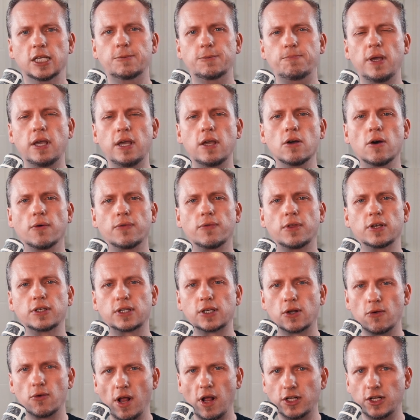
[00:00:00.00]
Speaking of the
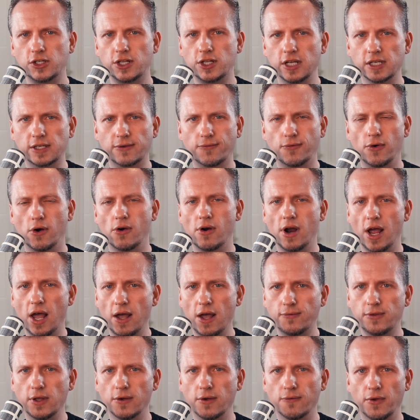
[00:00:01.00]
scratch disk for
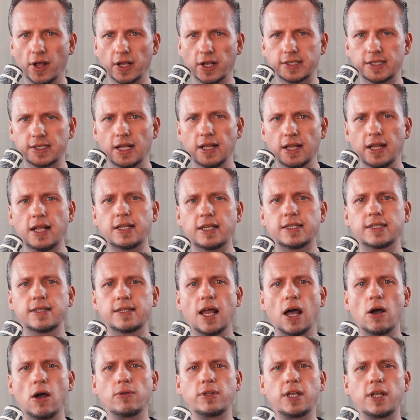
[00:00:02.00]
After Effects,
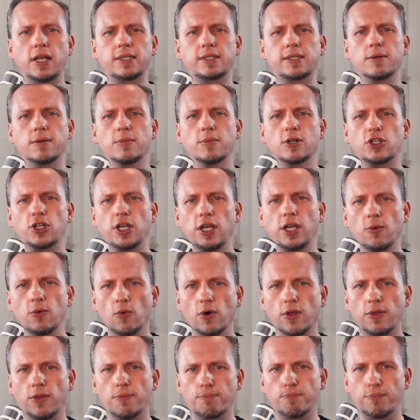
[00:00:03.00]
let's now test the
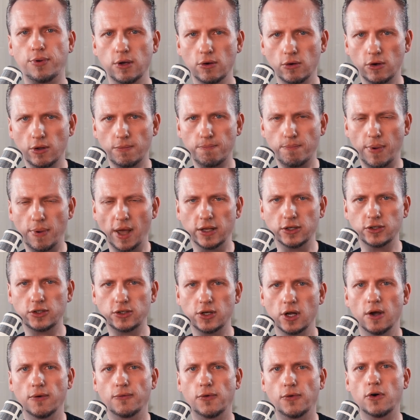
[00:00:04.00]
machine with Puget
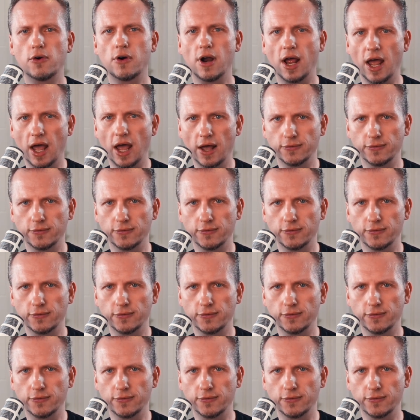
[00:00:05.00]
Bench for